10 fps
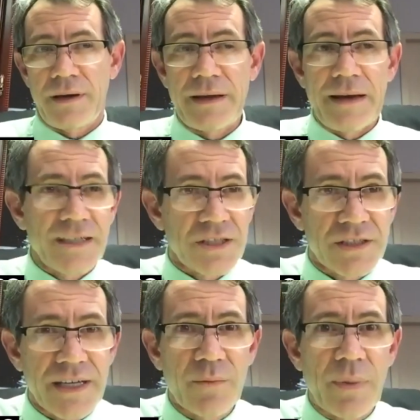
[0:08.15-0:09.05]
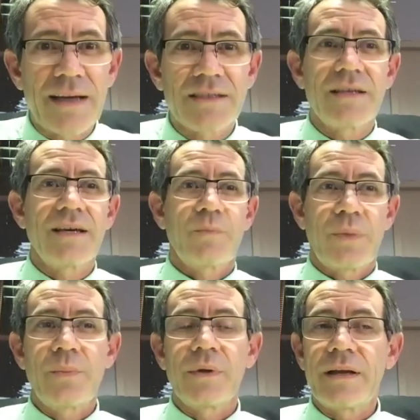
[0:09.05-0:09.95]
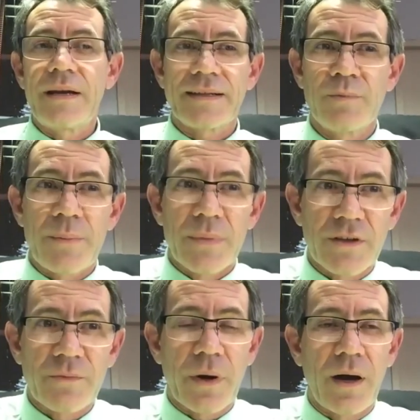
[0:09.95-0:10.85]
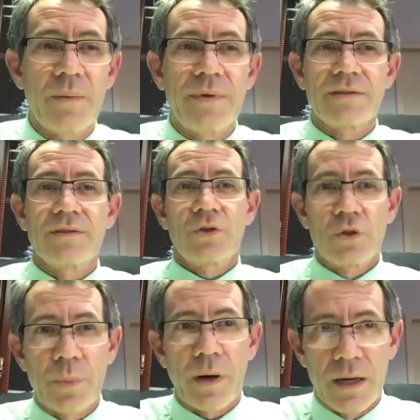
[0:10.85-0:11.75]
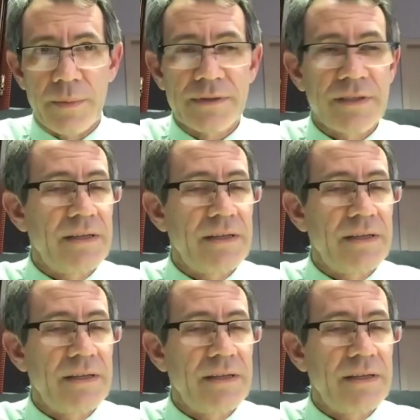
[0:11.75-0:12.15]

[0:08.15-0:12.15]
Elections take place there. People elect members of parliament to parliament.